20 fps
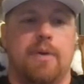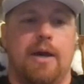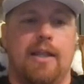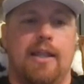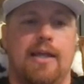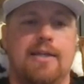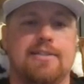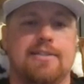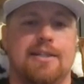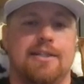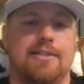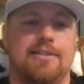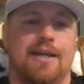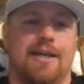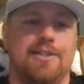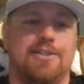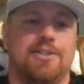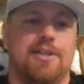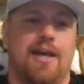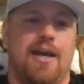by less than a
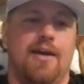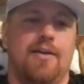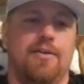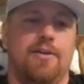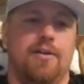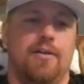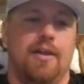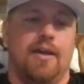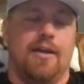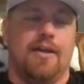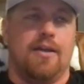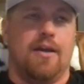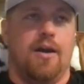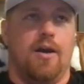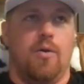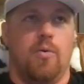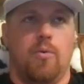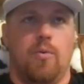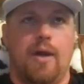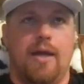touchdown, you're like,
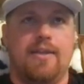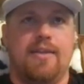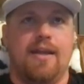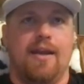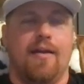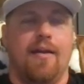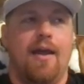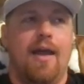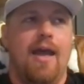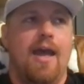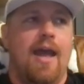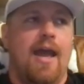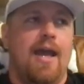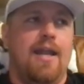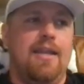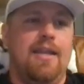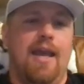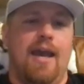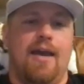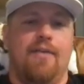"Oh, we're right there."
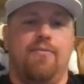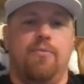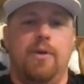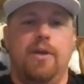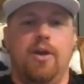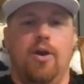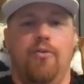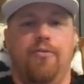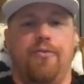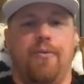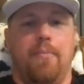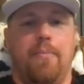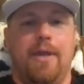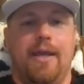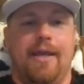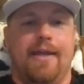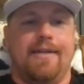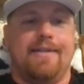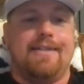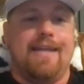And yeah, if we go from
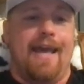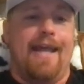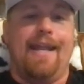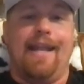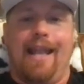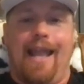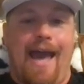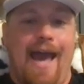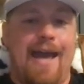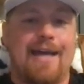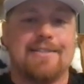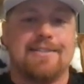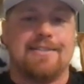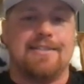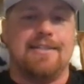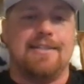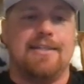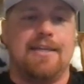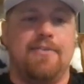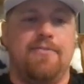being dead last
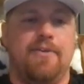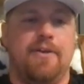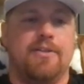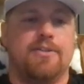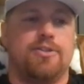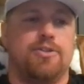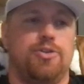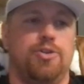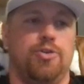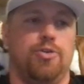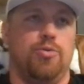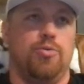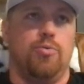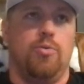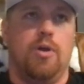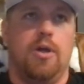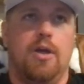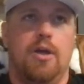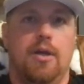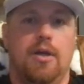in defense
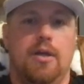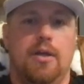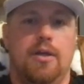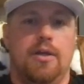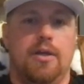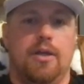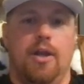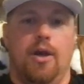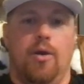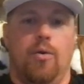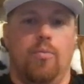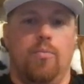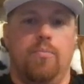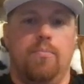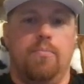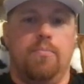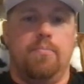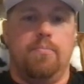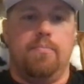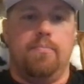to, you know,
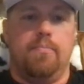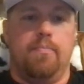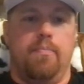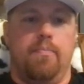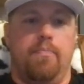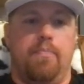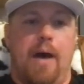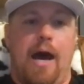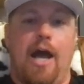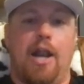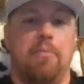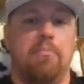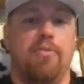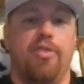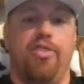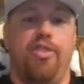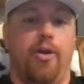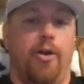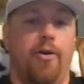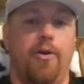bottom
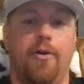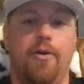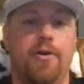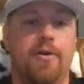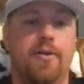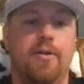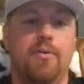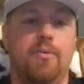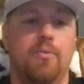third,